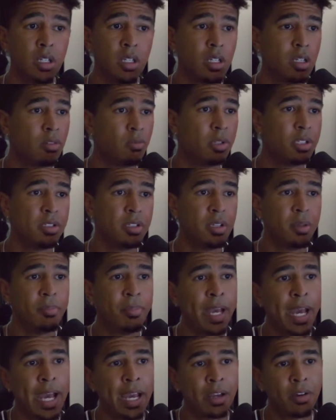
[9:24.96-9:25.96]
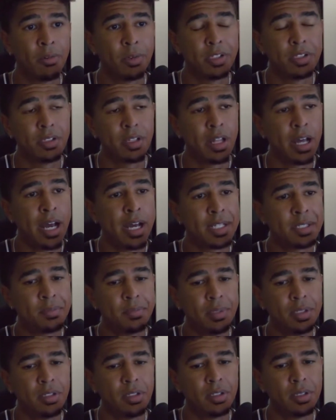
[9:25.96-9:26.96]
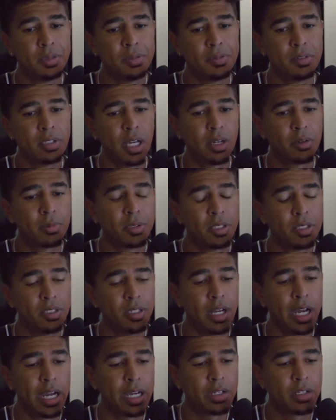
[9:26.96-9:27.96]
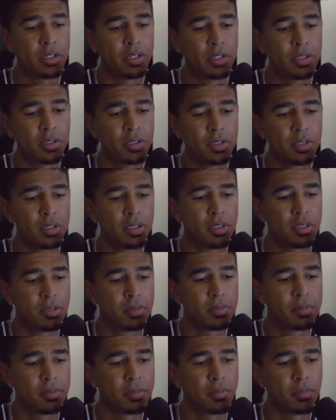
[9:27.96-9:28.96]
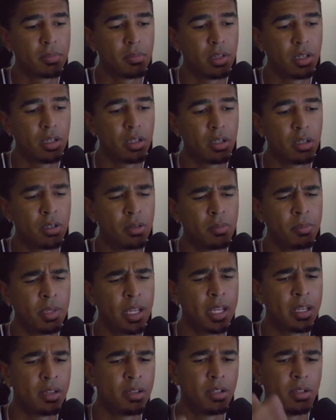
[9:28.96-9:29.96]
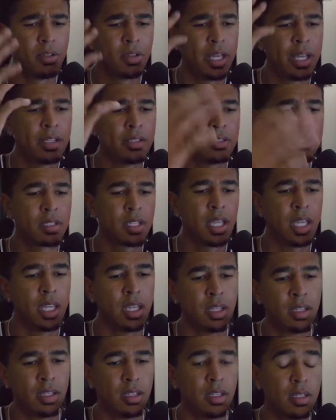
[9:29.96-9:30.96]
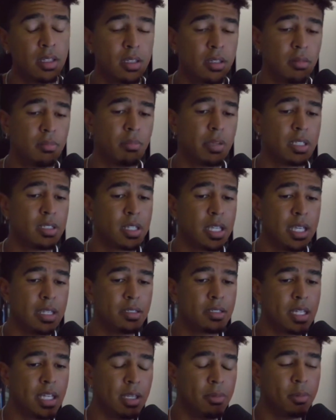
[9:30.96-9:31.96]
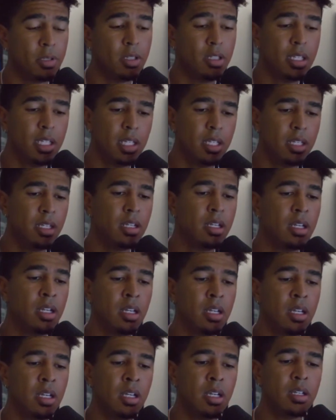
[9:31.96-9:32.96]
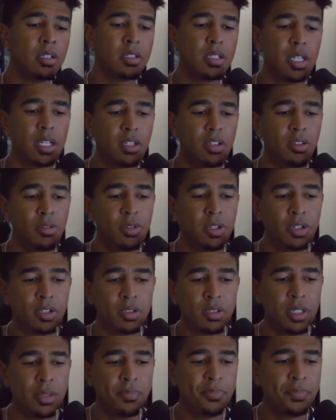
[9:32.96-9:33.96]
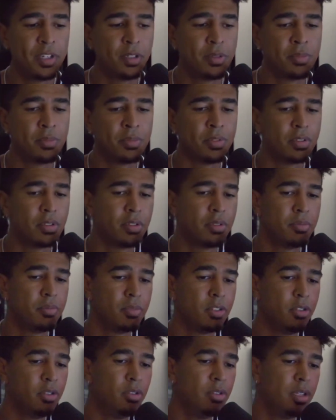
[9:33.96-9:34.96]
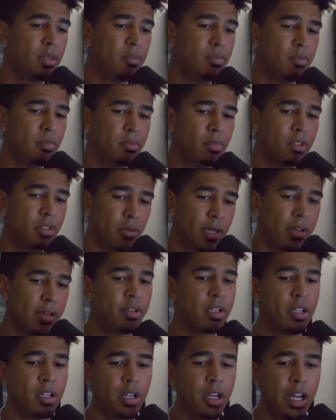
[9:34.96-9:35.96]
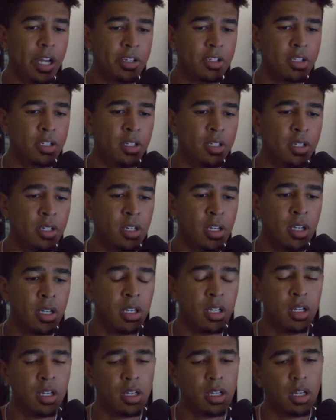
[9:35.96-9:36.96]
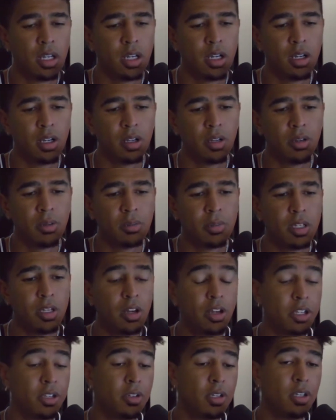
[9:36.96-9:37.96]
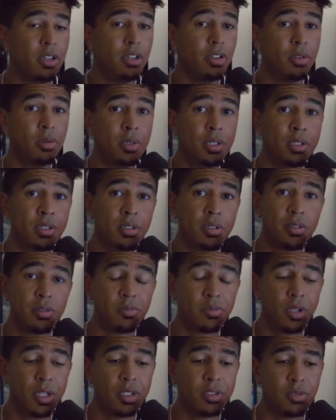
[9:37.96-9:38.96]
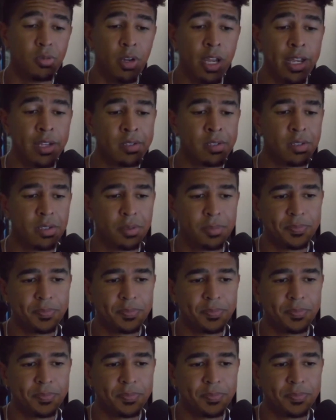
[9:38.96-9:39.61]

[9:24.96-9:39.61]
Went to the back. Went to the hospital. Talked with the doctors. Um, had a little head scan my scans came clean, saying due to your symptoms, you do have a concussion, um, and all you can do is is rest.